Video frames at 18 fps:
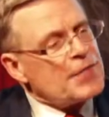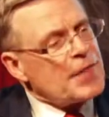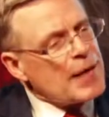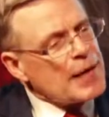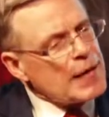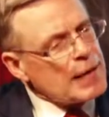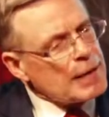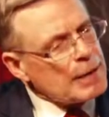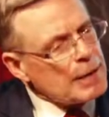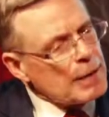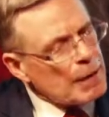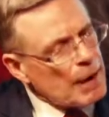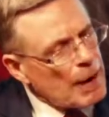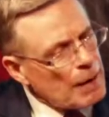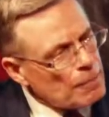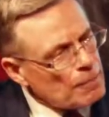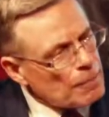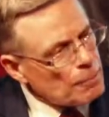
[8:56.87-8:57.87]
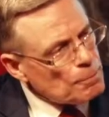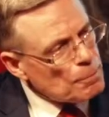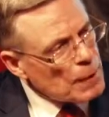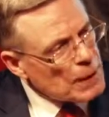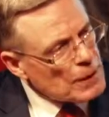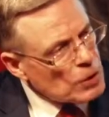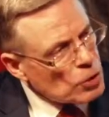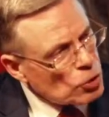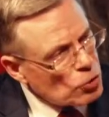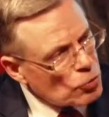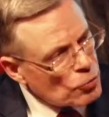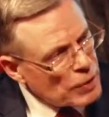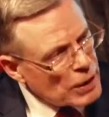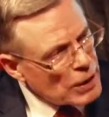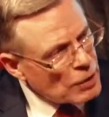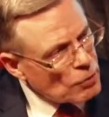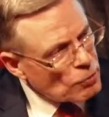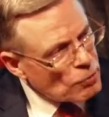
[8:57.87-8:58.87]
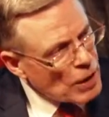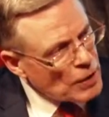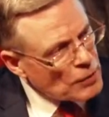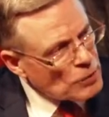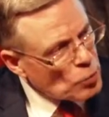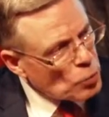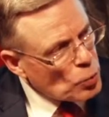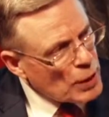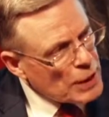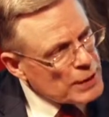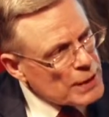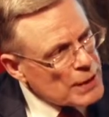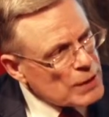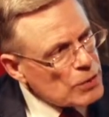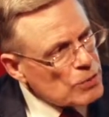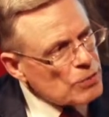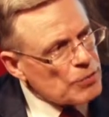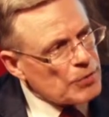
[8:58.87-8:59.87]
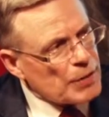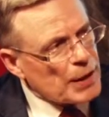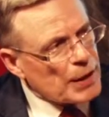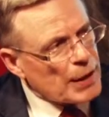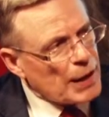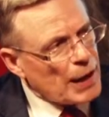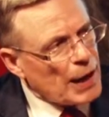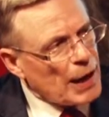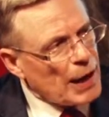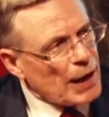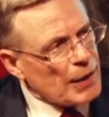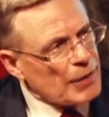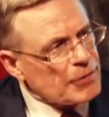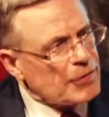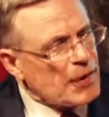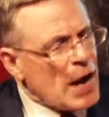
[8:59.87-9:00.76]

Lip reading: they have made a career around the way they use their hands.